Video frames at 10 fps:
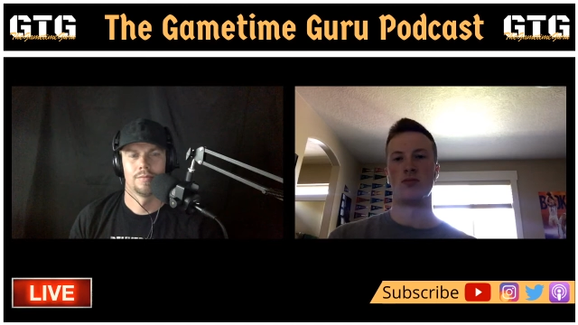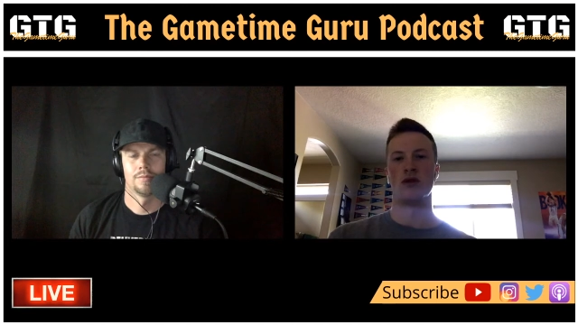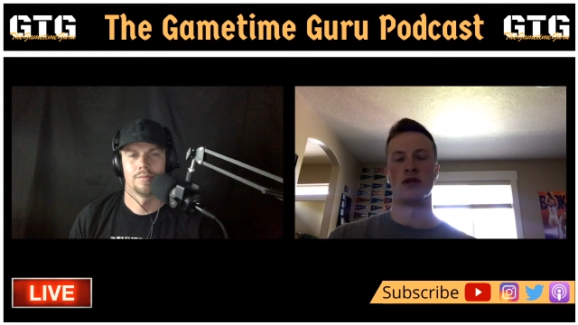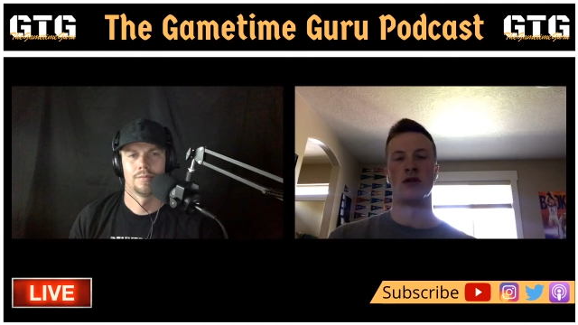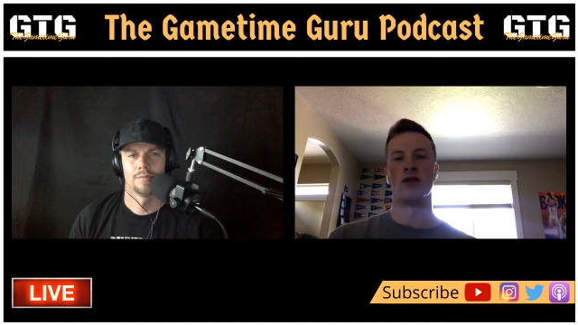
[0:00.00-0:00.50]

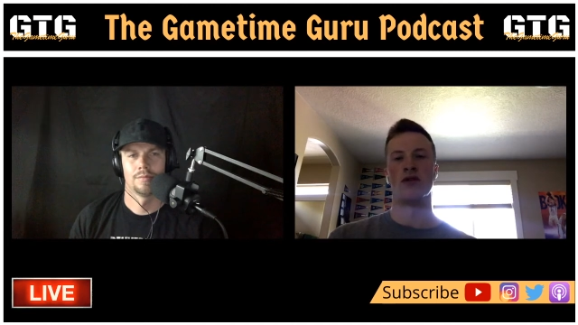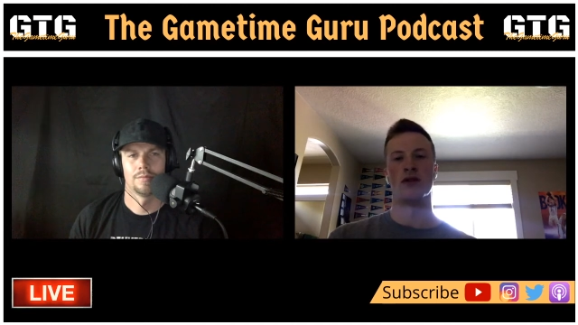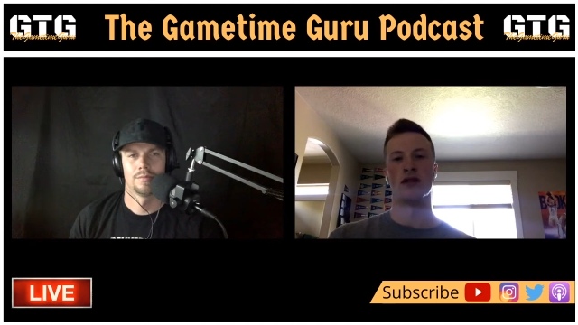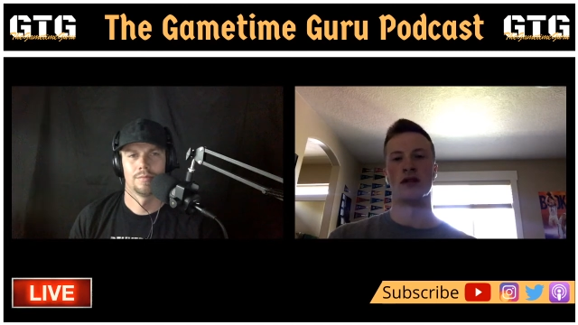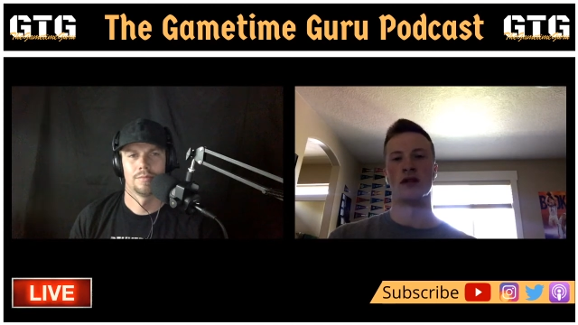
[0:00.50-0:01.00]
Speaker 1: wasn't
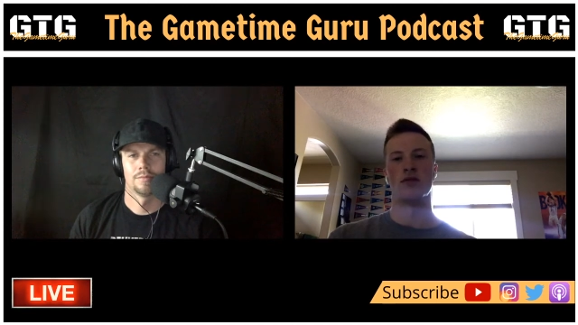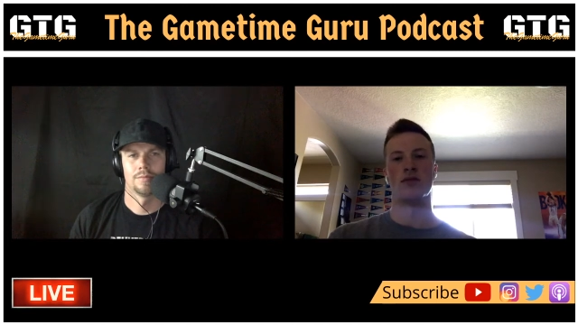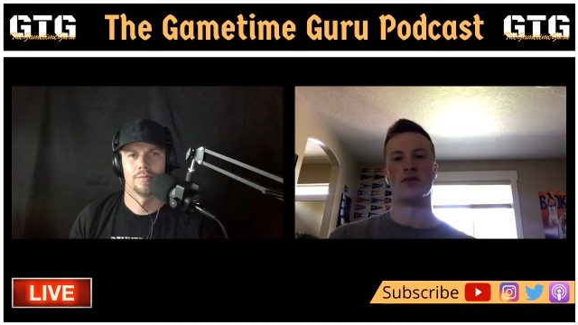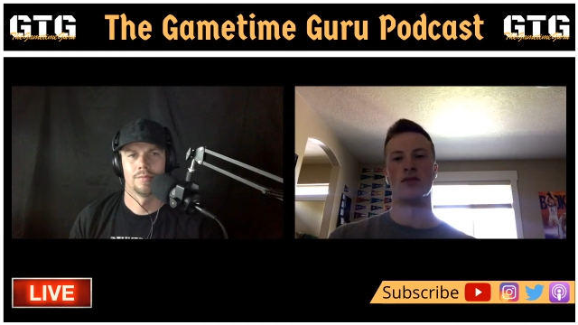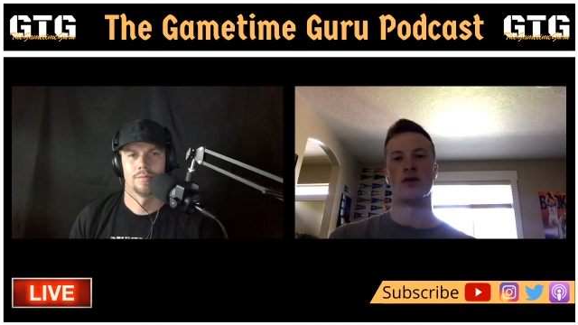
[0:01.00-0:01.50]
nervous
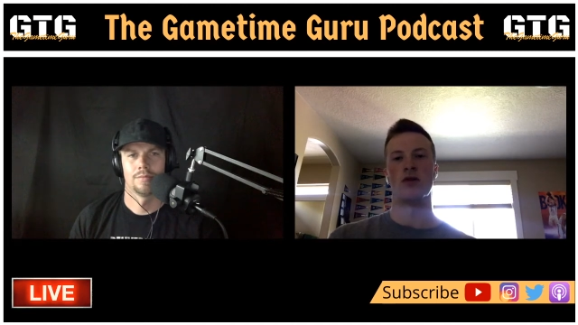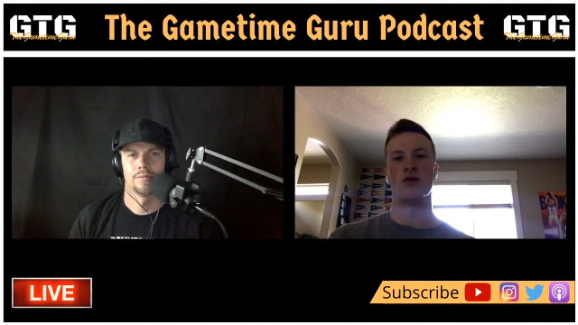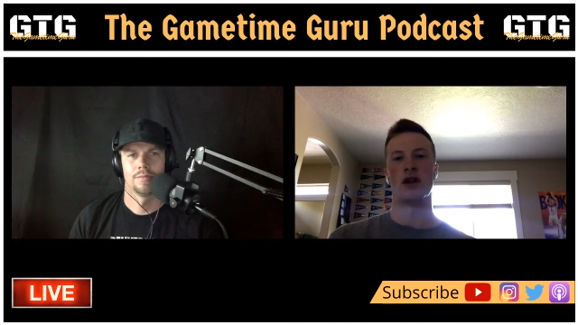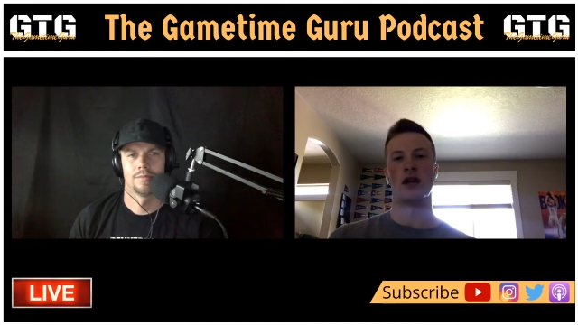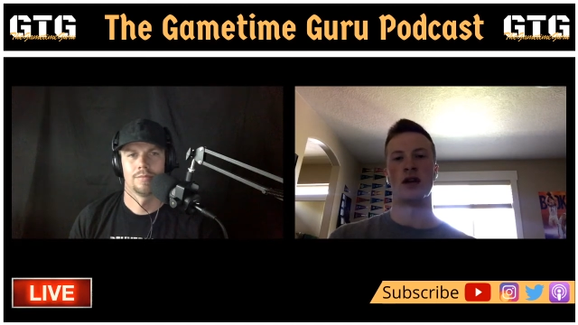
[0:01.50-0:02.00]
the, the whole
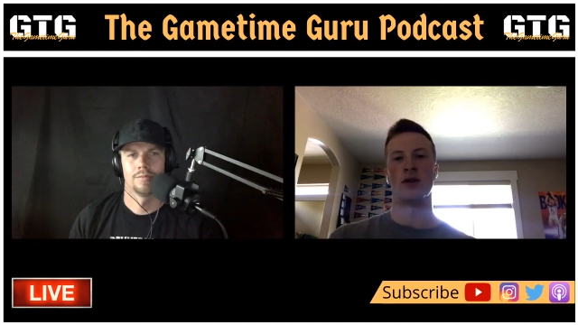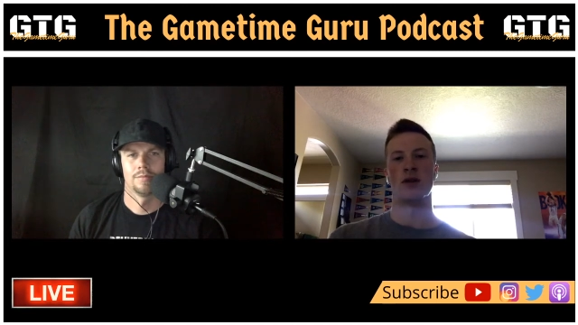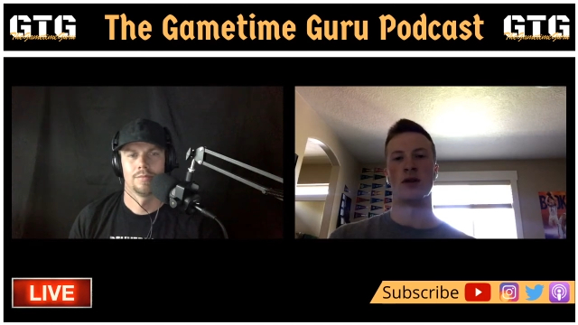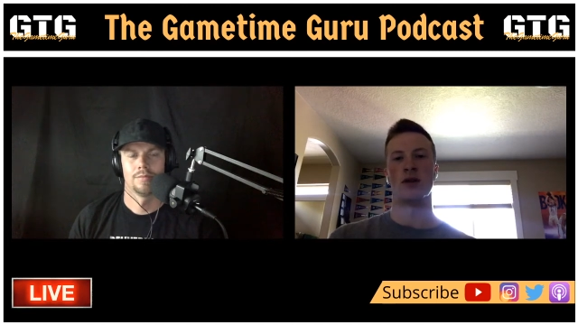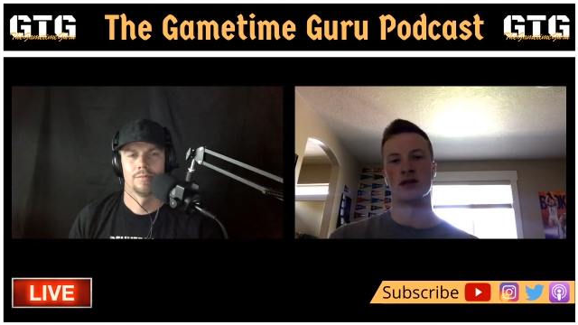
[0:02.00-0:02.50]
game. Like I was
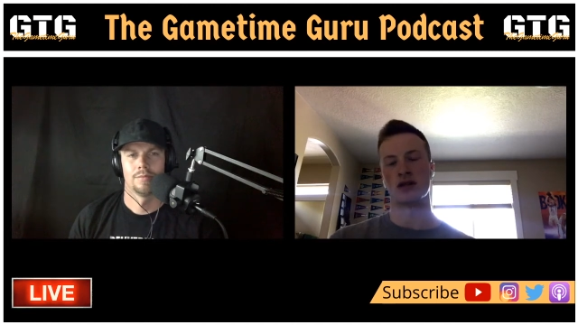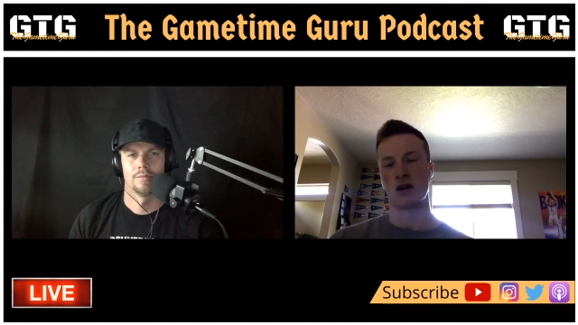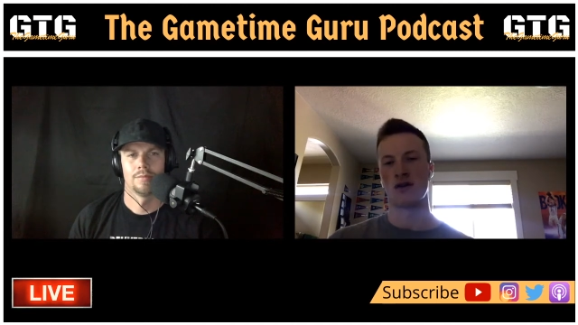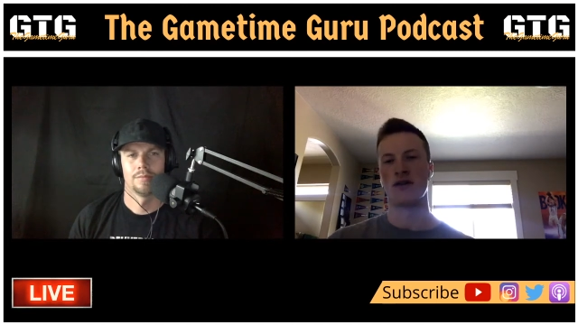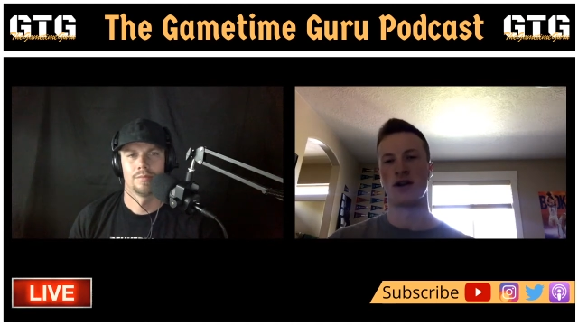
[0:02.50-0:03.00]
just
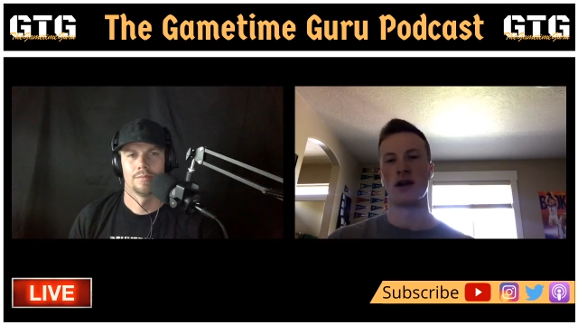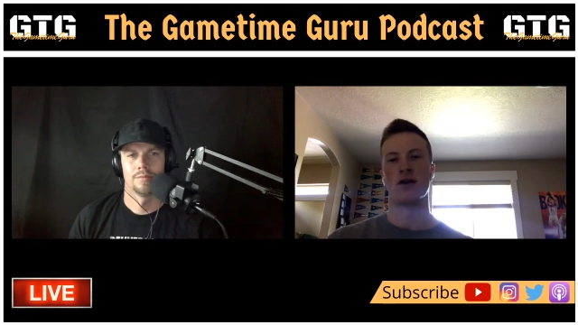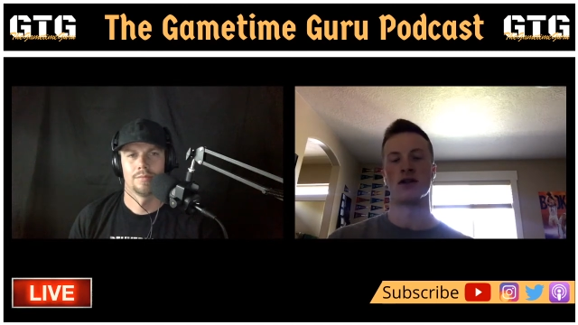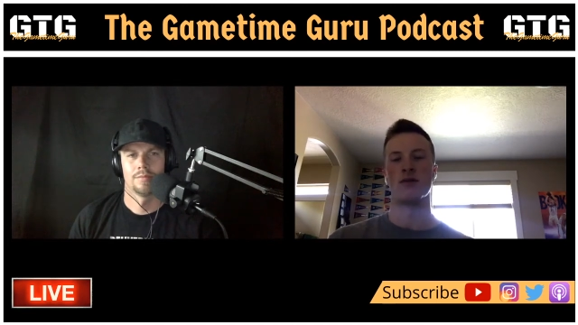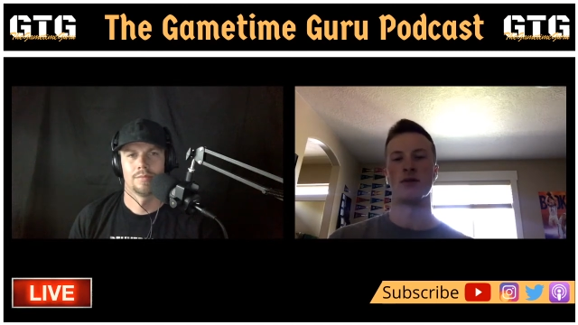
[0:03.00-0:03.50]
confident in our
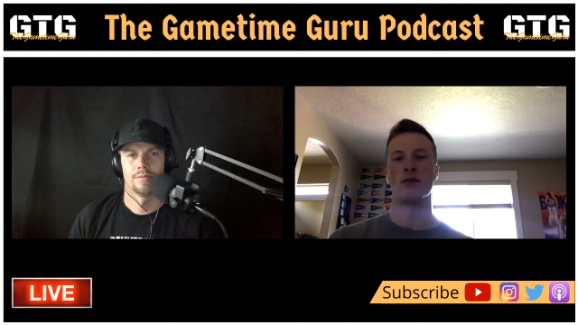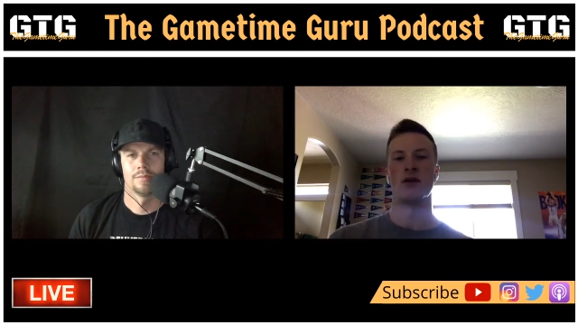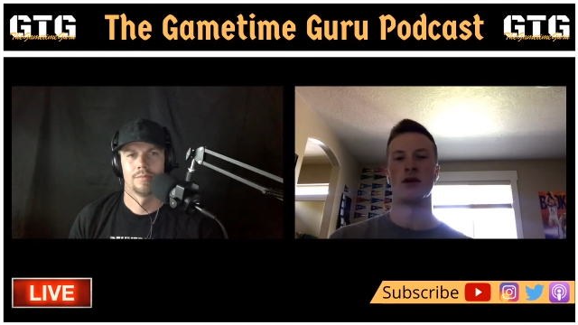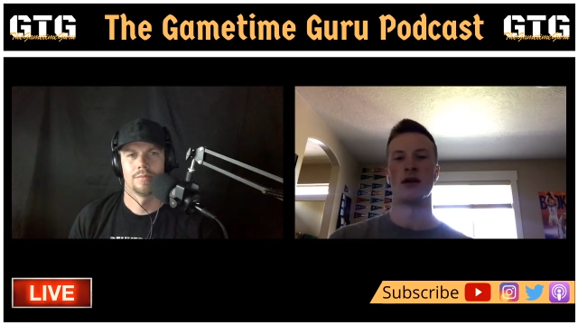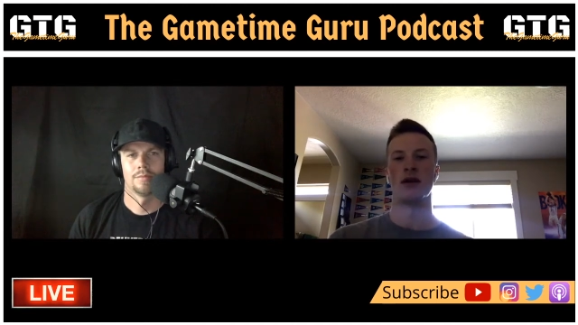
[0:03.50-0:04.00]
team's
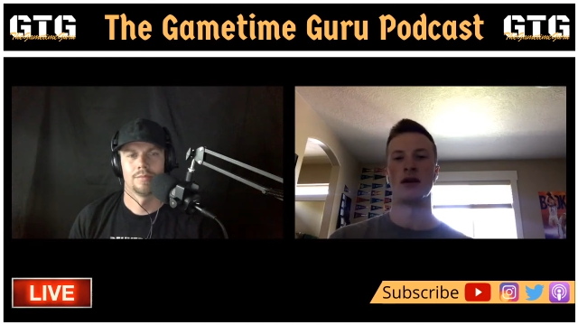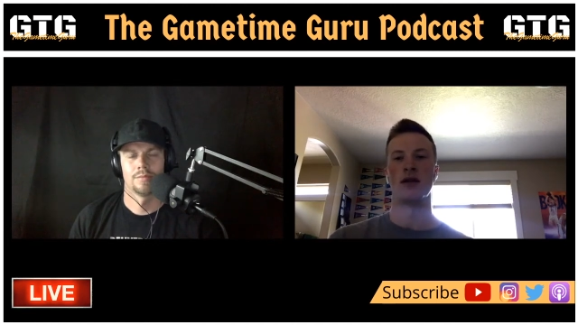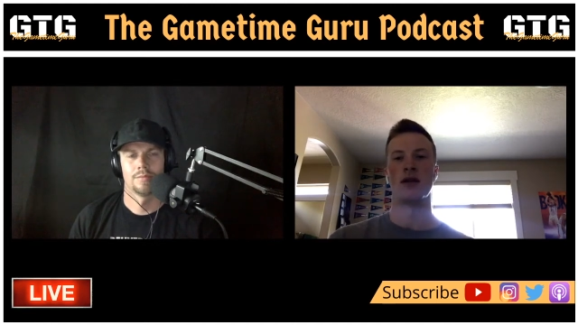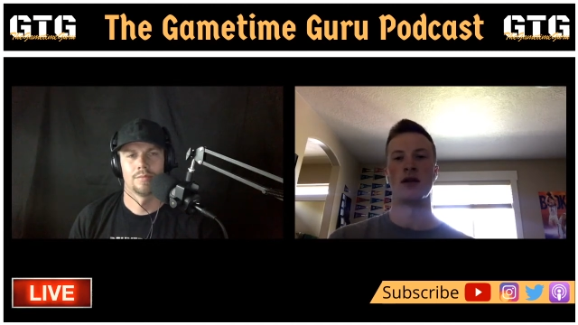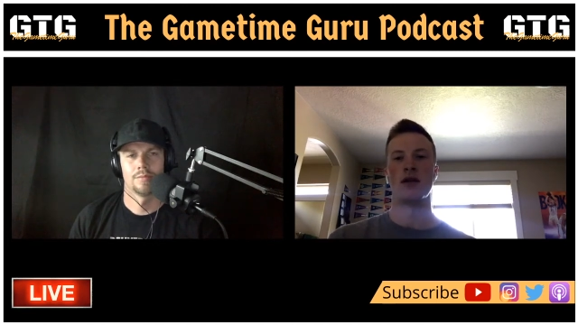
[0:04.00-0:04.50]
ability to
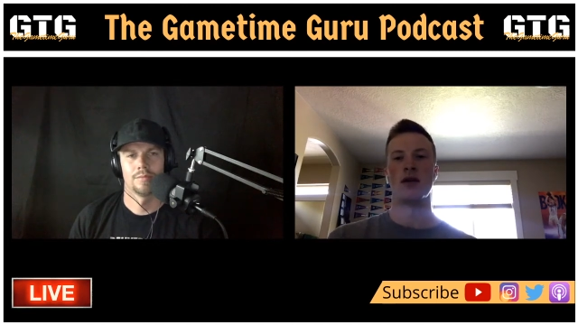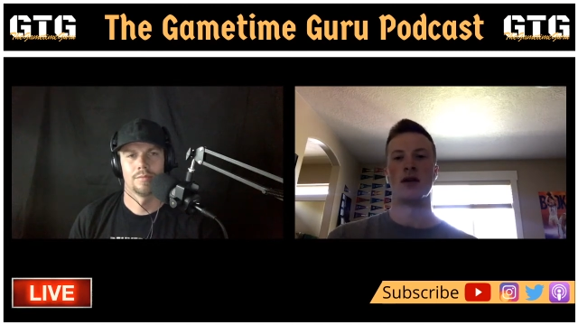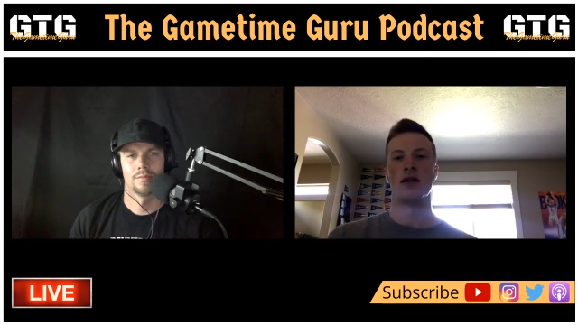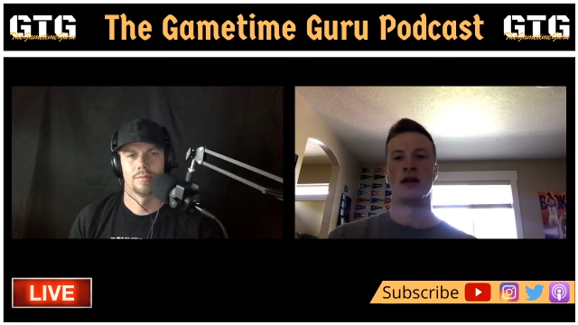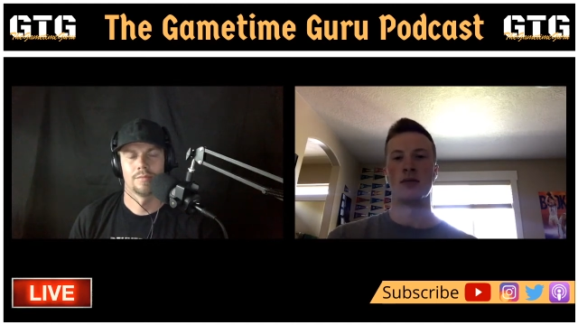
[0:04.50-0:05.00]

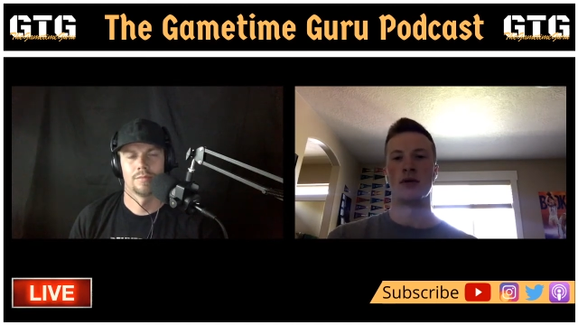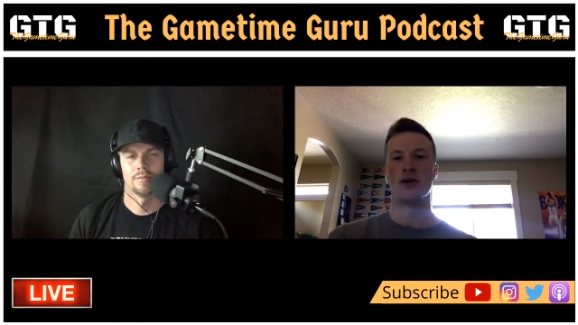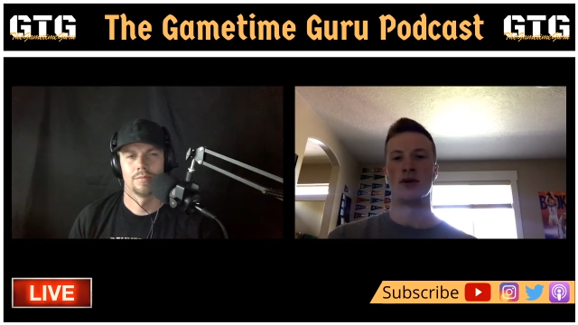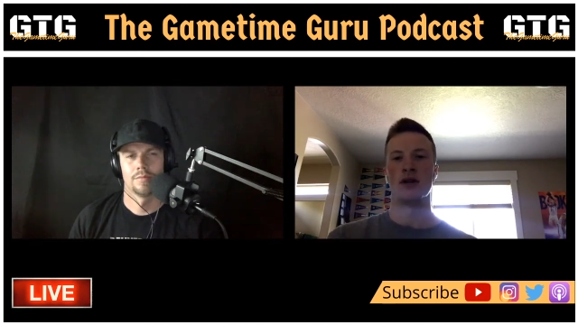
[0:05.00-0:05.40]
keep pushing.